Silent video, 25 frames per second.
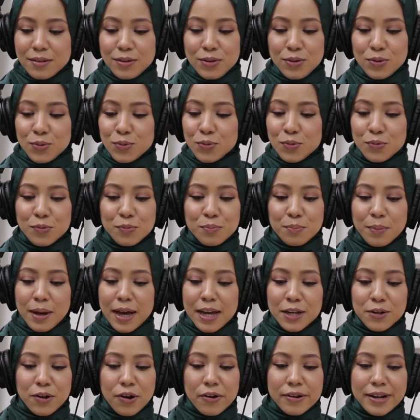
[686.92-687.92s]
You
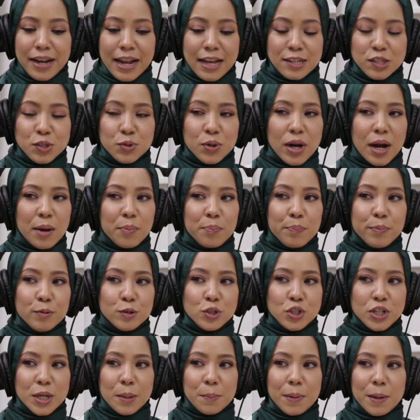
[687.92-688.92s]
might not realize you are
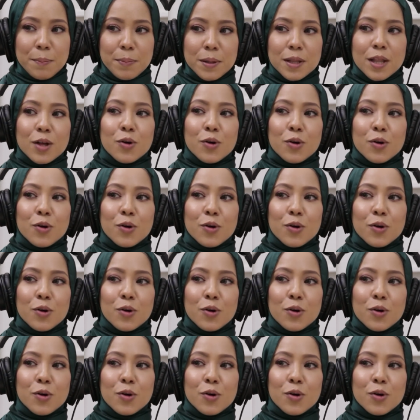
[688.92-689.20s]
pushing people